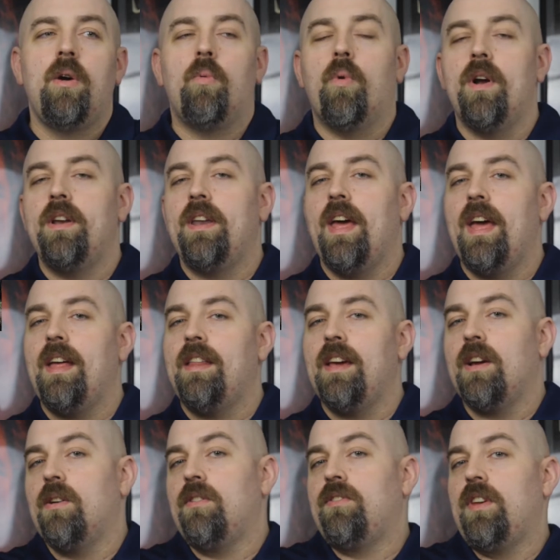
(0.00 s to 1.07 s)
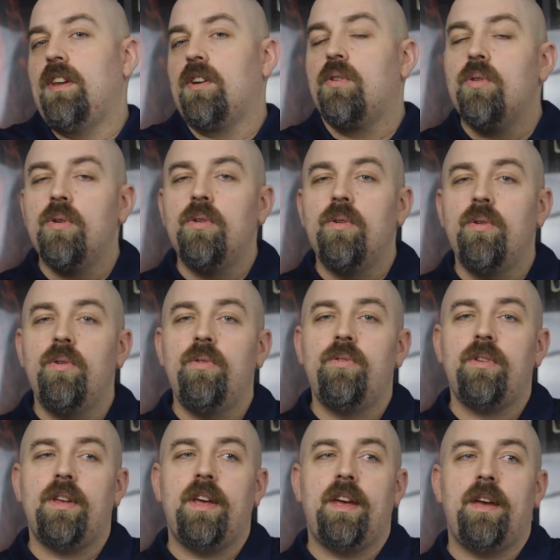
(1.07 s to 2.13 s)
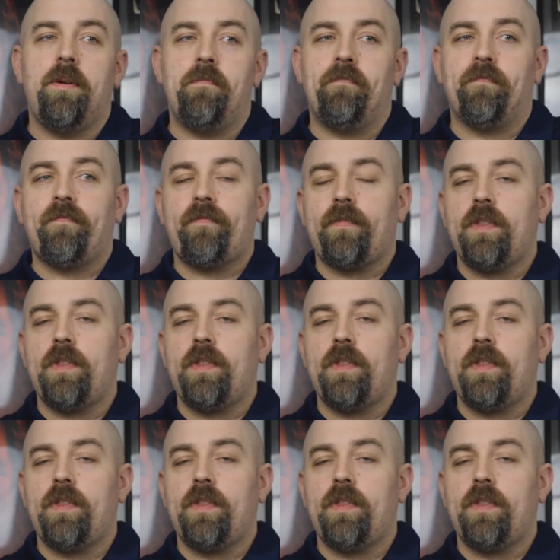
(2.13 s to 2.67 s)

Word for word: one day they go to Santa Cruz, and